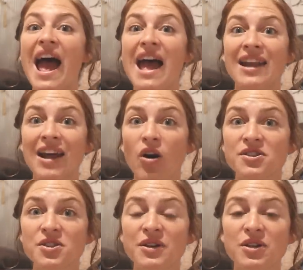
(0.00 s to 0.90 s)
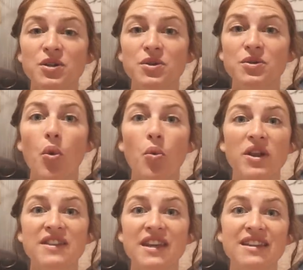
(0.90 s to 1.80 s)
and also include
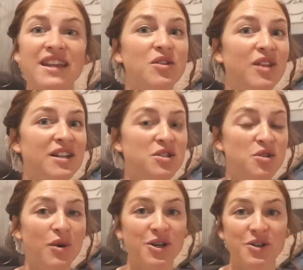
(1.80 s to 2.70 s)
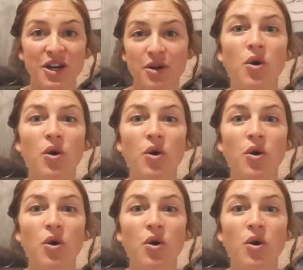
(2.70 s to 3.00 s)
one thing that you like to do while you're there,